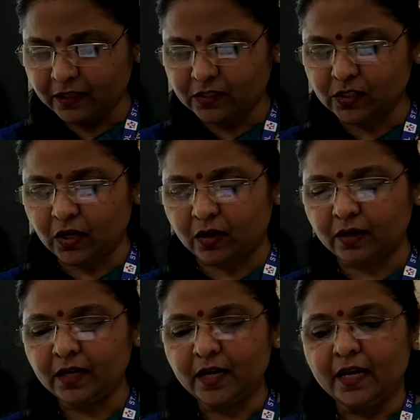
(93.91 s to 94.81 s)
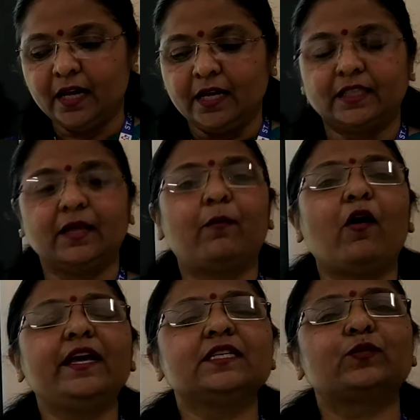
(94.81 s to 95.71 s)
So the boy
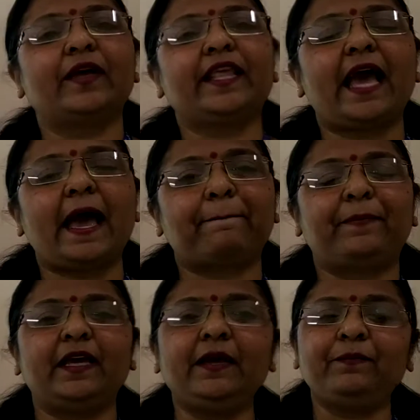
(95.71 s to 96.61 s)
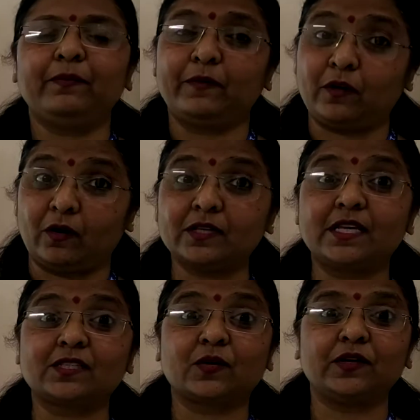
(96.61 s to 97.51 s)
is very happy because
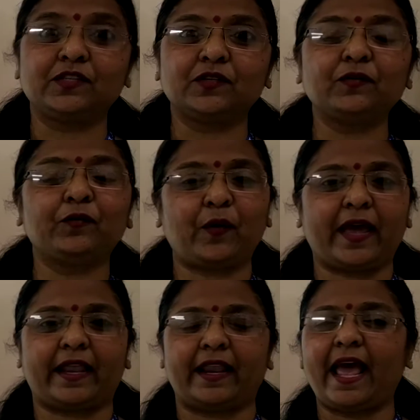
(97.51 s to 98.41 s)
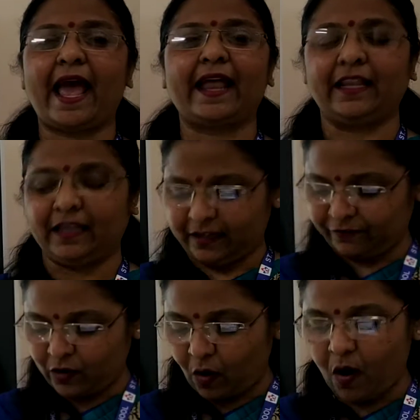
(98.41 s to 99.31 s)
he is going to fair, and
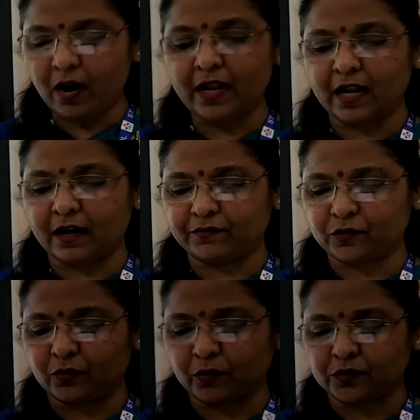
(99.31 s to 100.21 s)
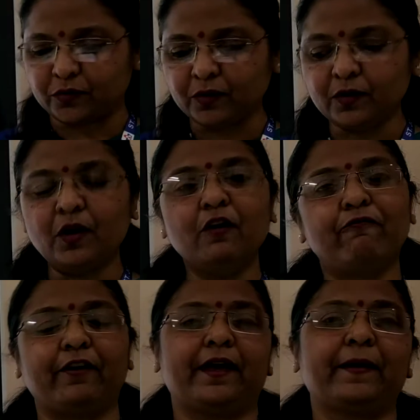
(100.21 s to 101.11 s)
we all love to go to
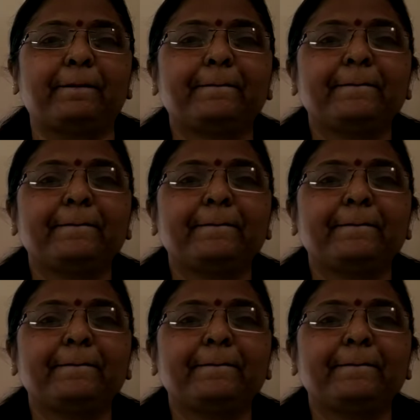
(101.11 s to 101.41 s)
fair.